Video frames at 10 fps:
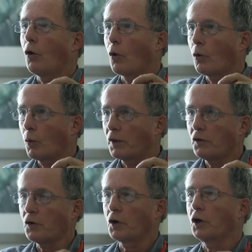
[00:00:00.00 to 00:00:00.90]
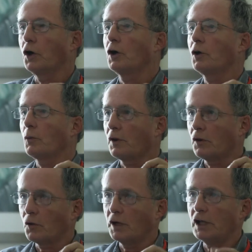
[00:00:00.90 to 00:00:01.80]
or whether they're good or
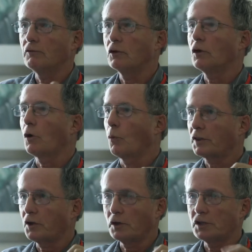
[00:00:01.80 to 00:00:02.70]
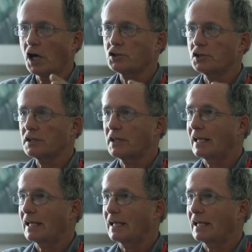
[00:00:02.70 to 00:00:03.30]
whether they're evil or what their intentions.